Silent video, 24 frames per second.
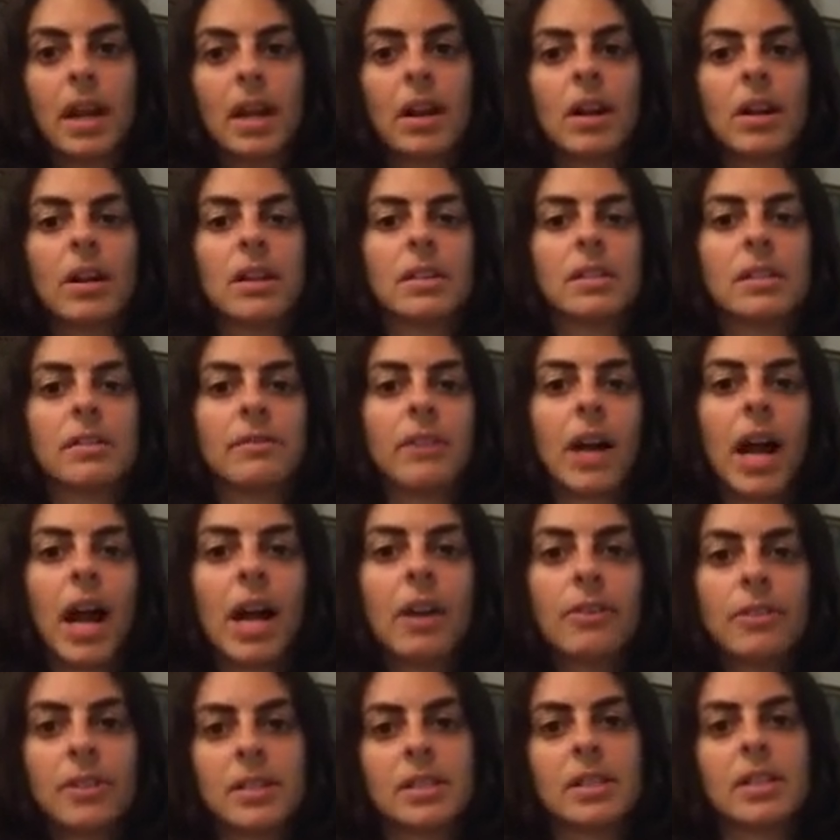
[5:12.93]
areas of
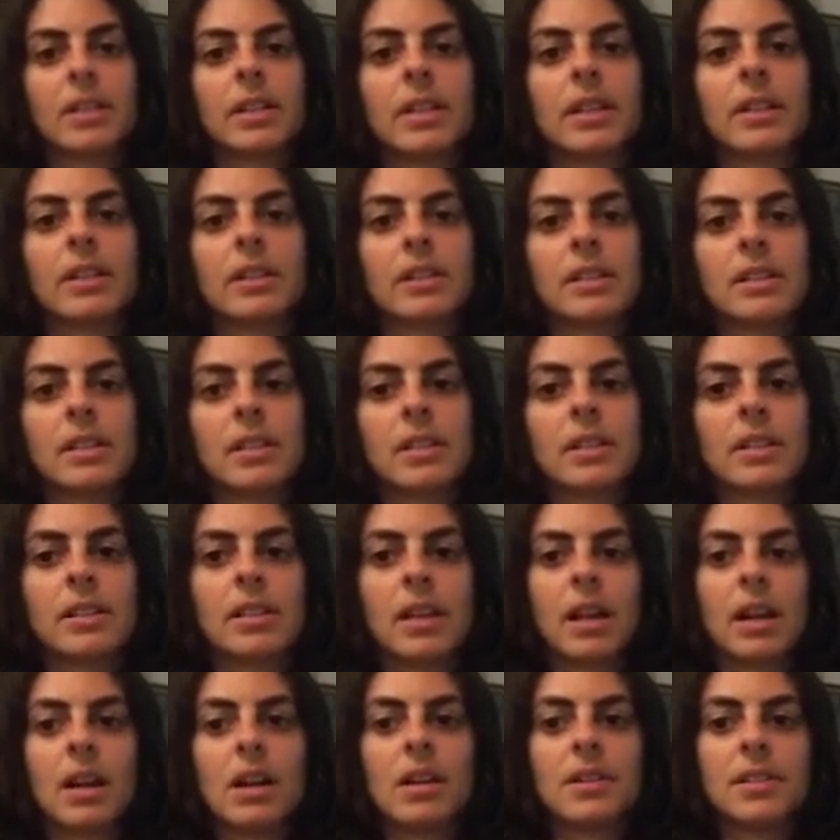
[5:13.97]
high resilience
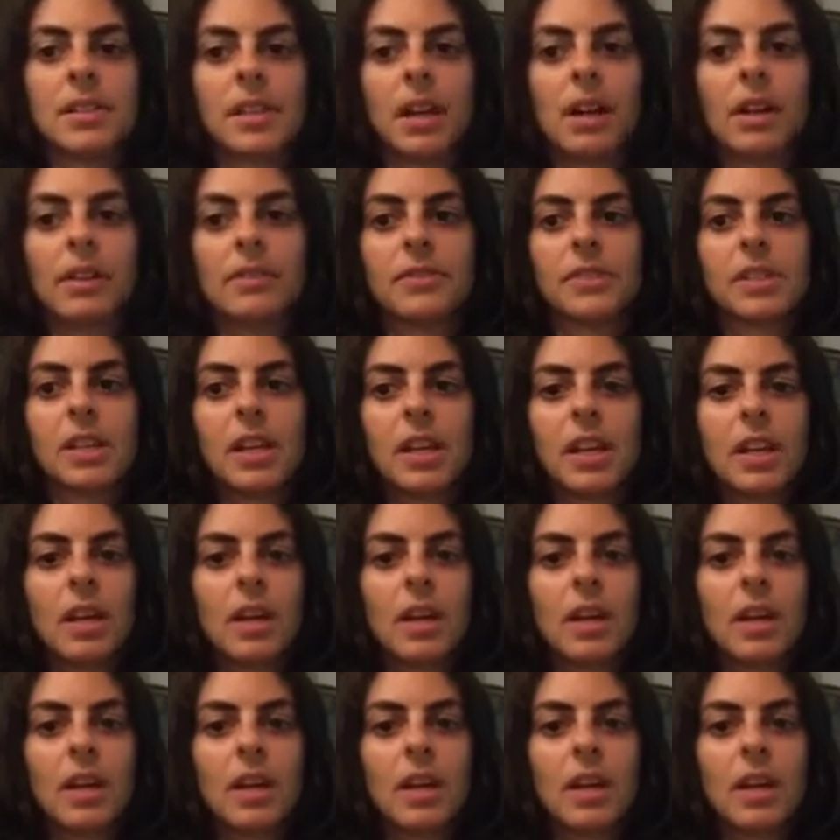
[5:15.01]
inside ourselves,